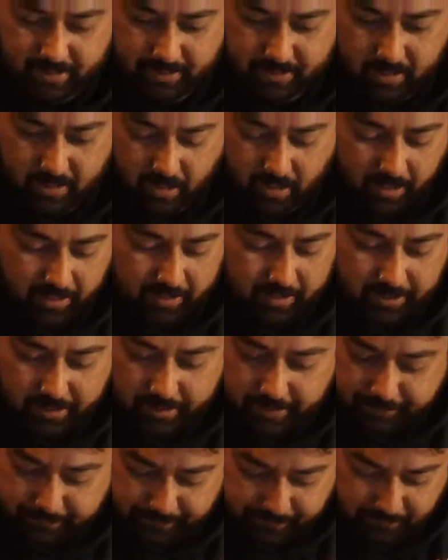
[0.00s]
I don't
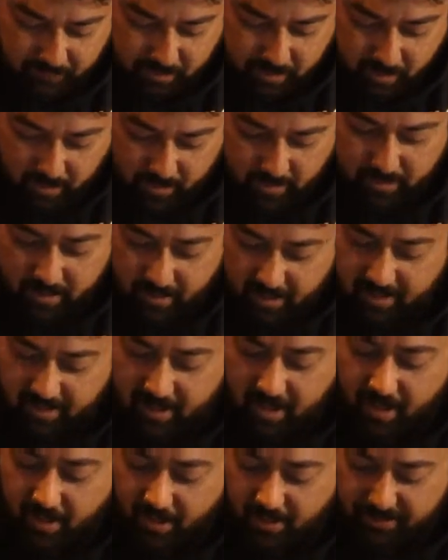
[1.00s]
know. I
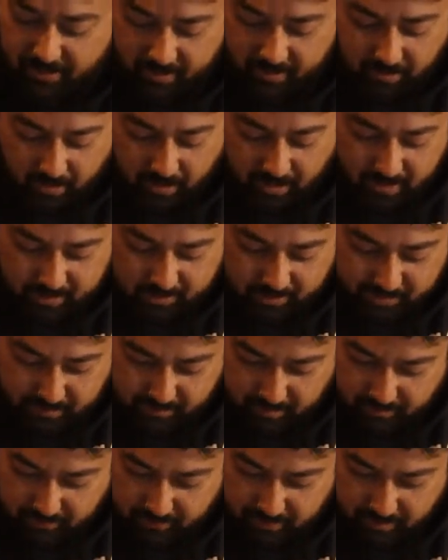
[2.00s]
think I just
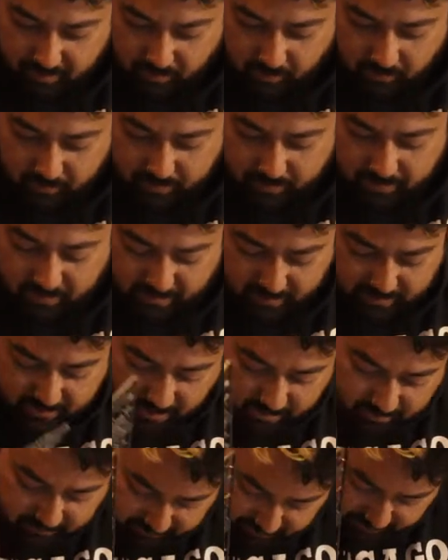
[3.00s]
live in a constant
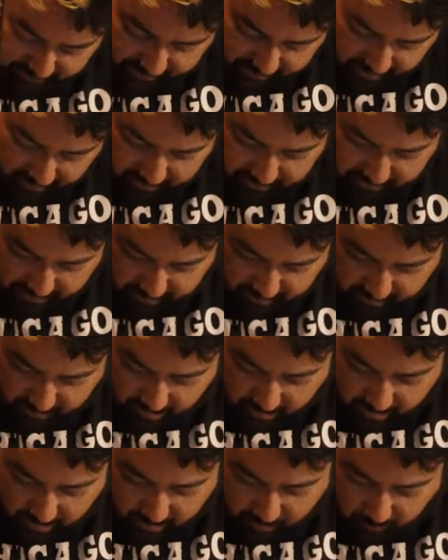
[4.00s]
state of nostalgia
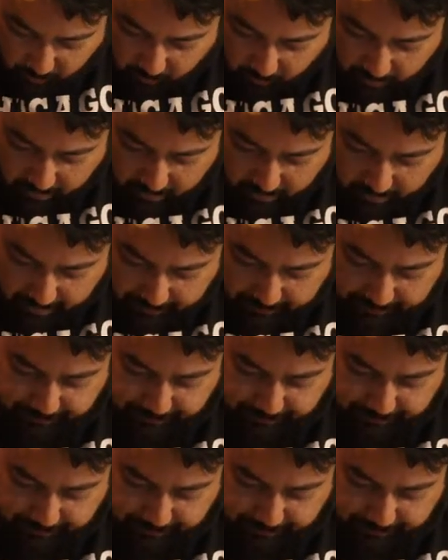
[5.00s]
where,